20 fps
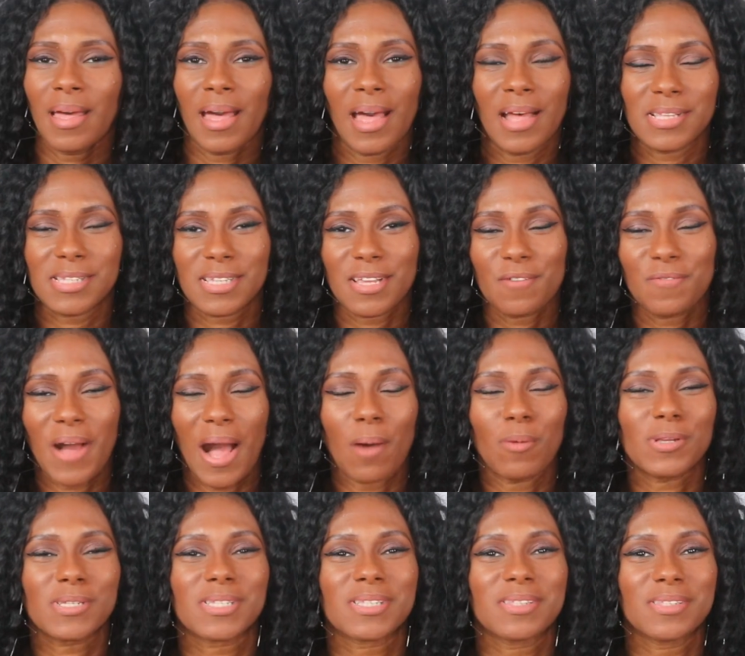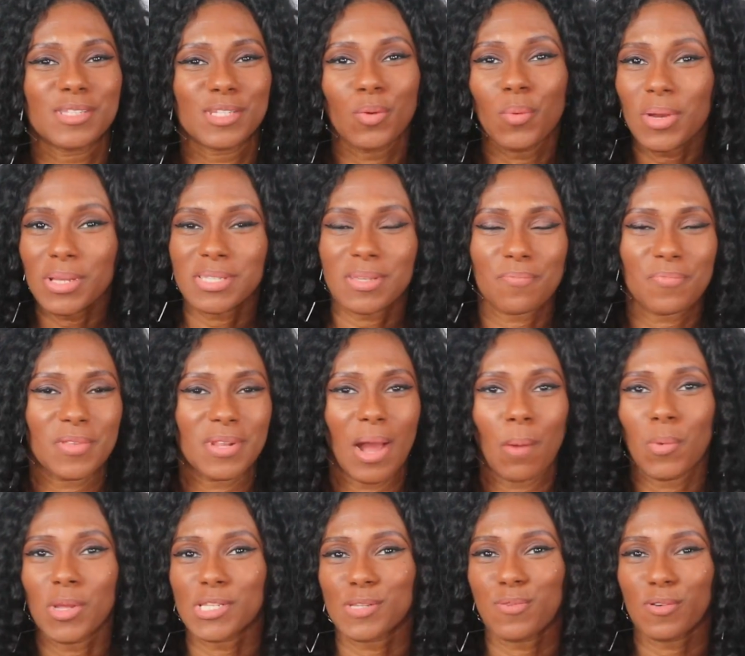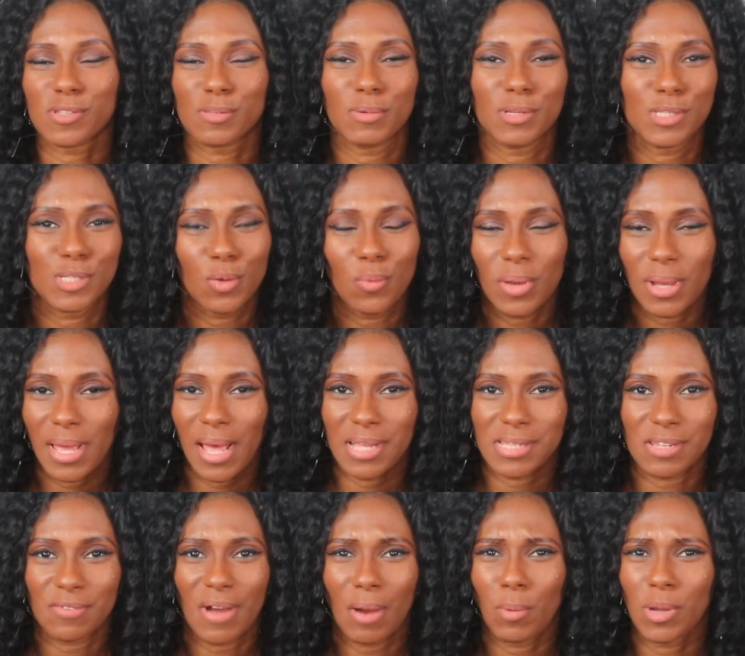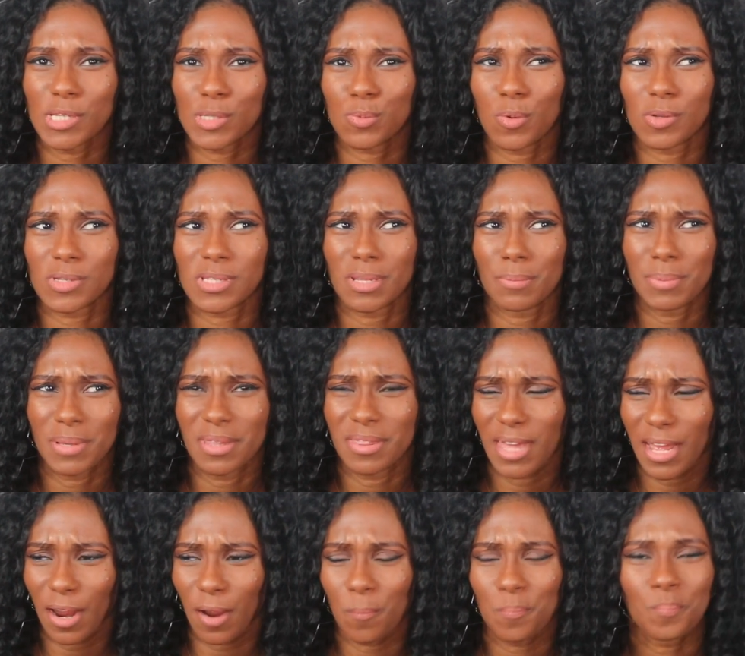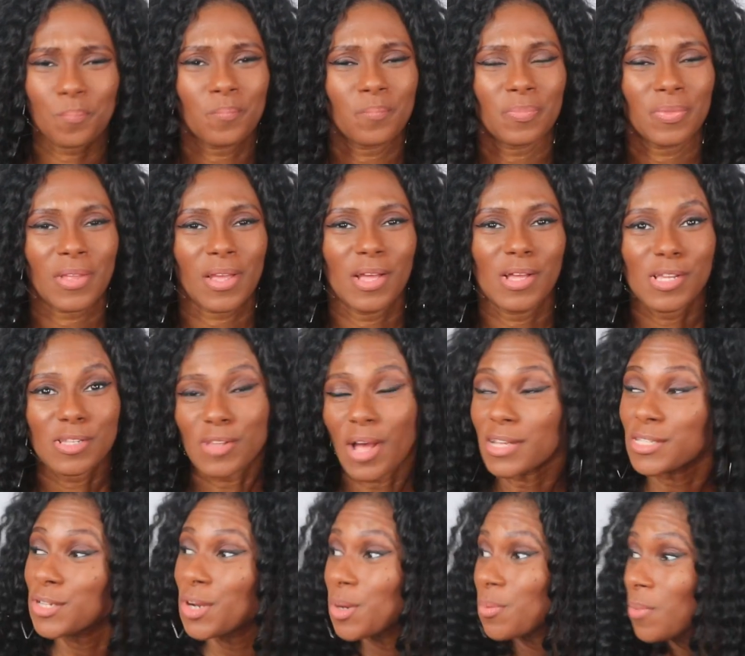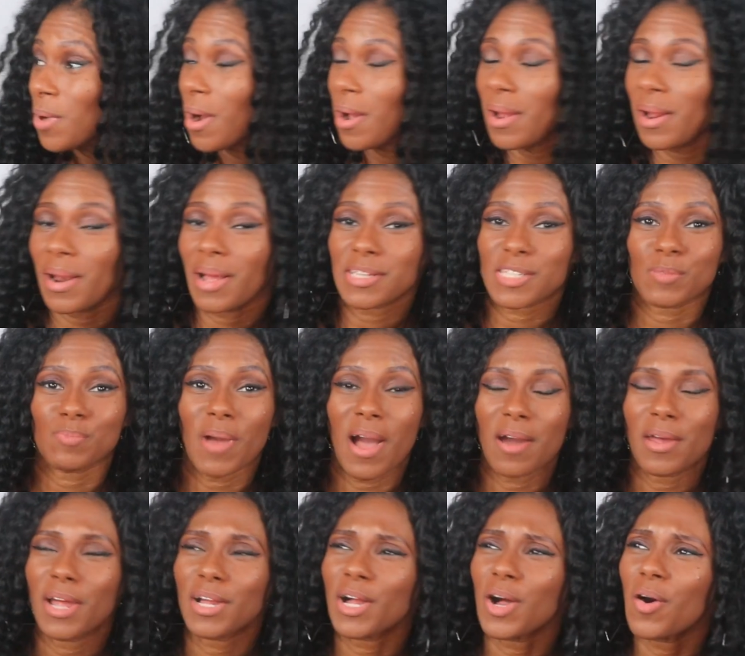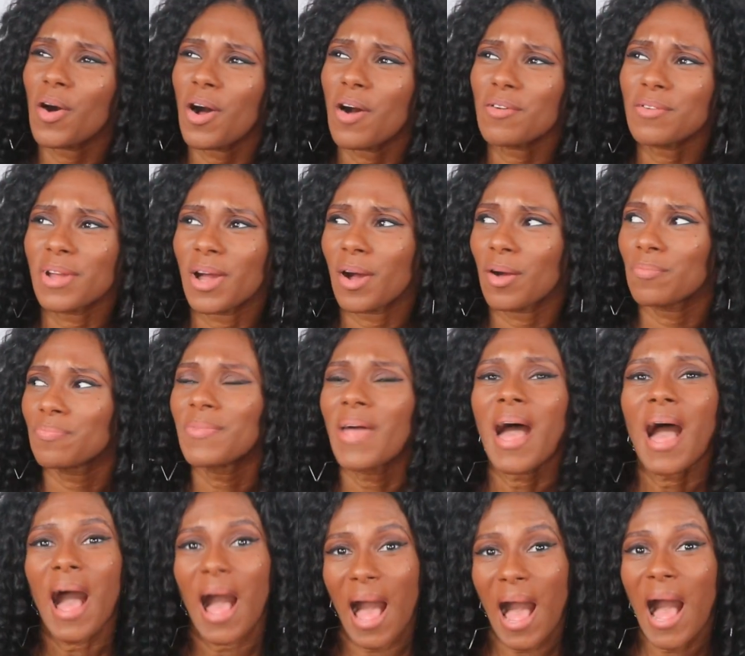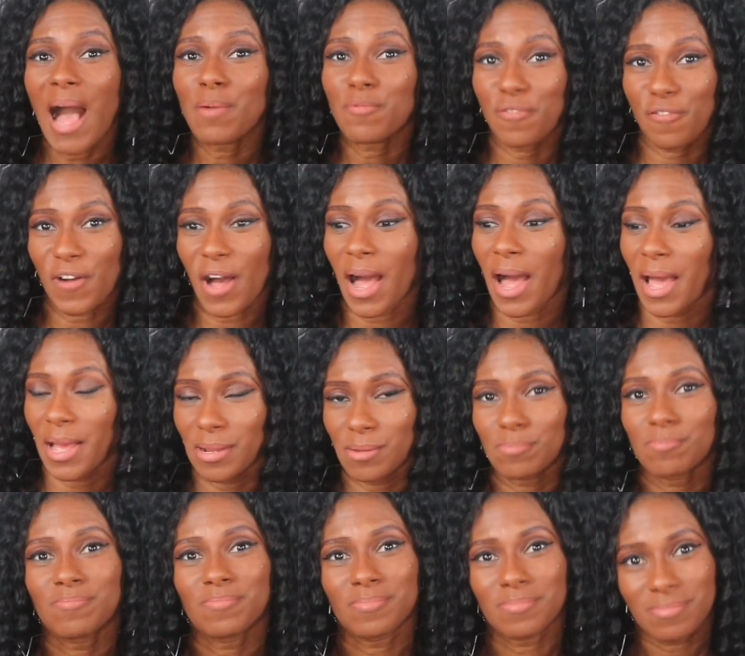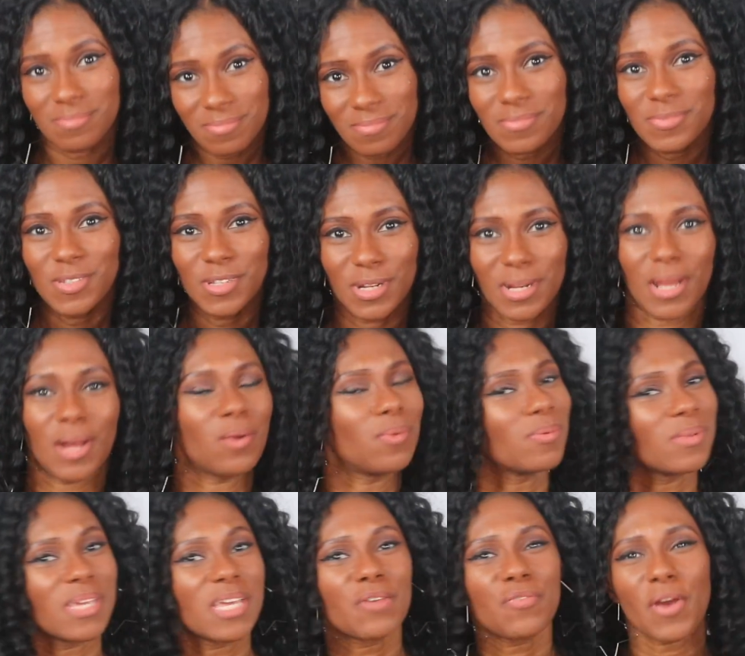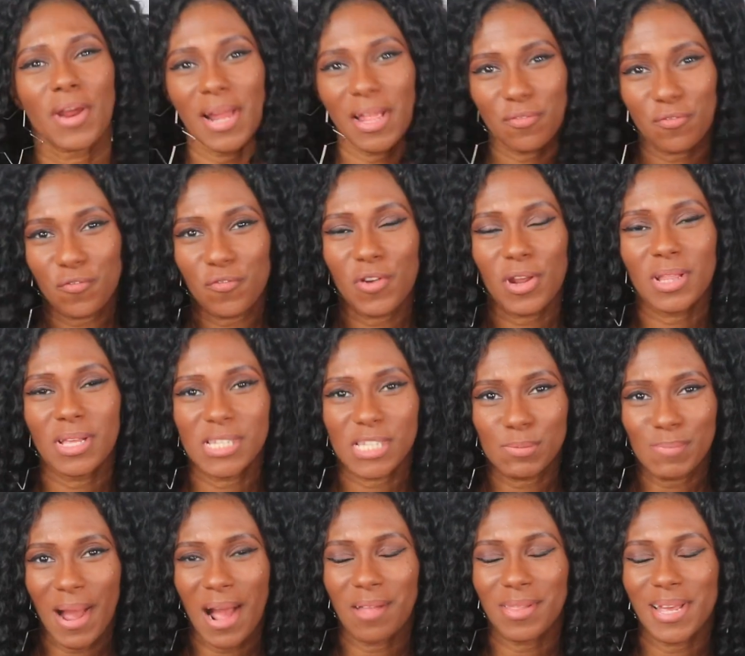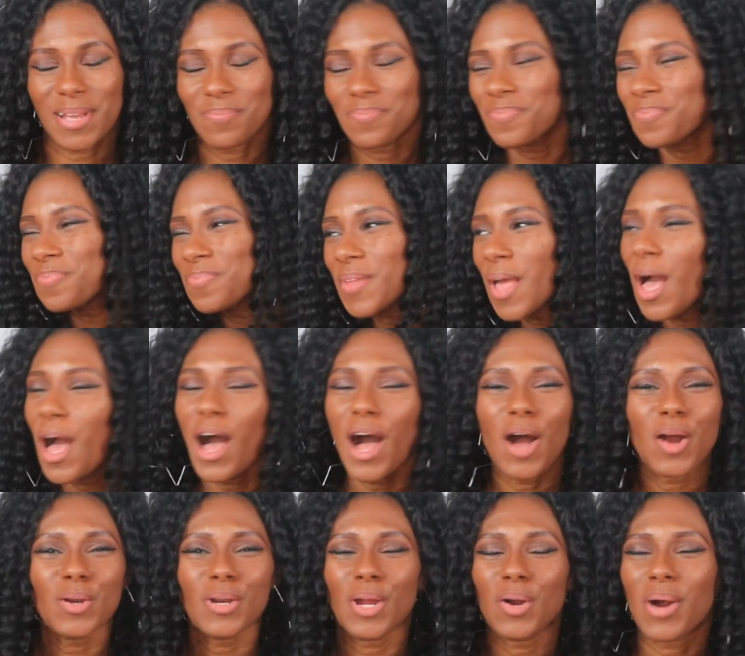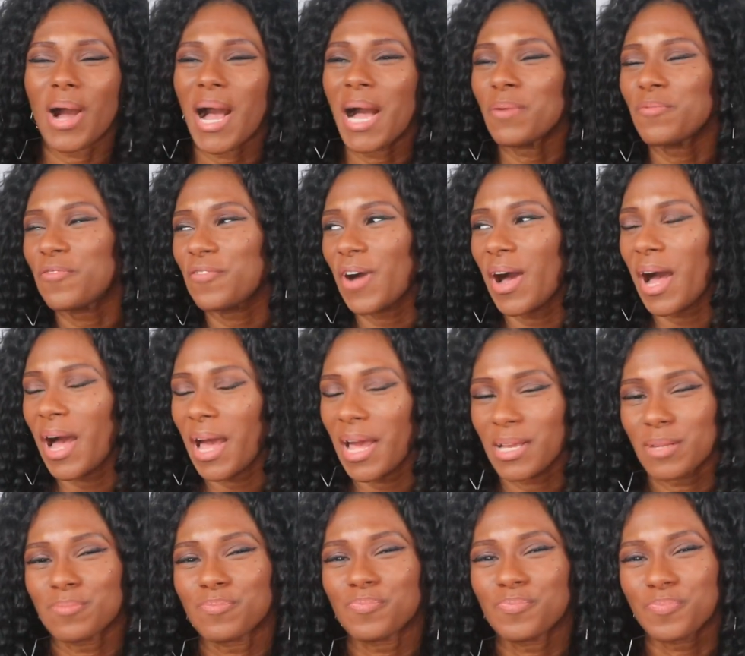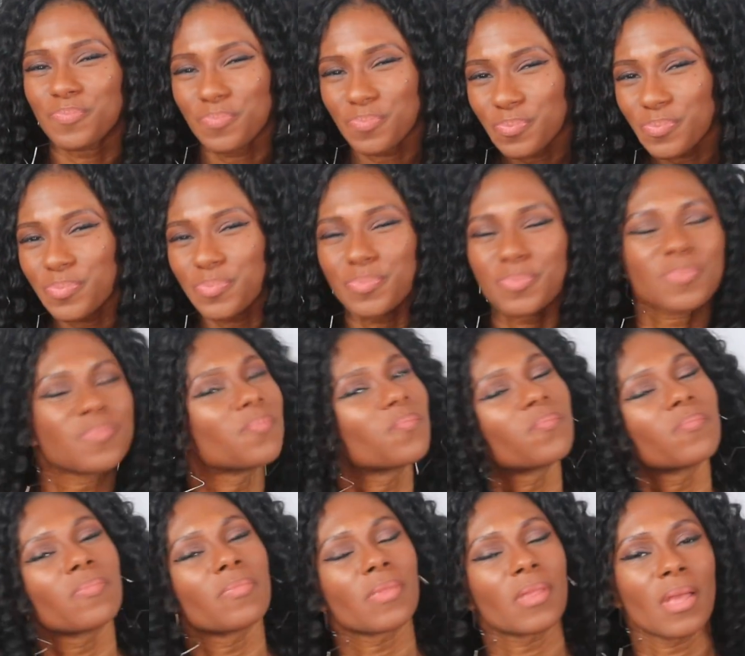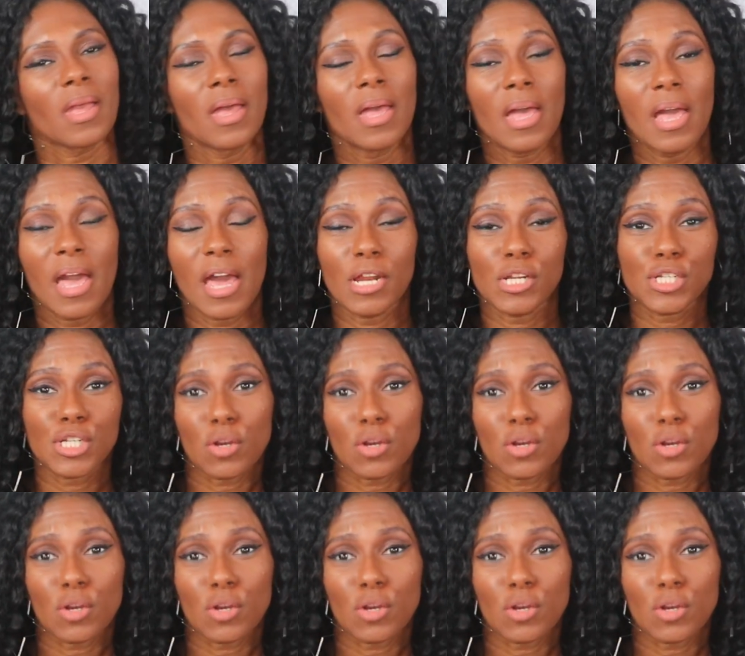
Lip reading: As if I was doing something I wasn't supposed to be doing, as if I wasn't supposed to be there. So I turn around and I smile and I go, oh no, I'm fine. Give her that friendly smile, like, oh no, I'm fine. And she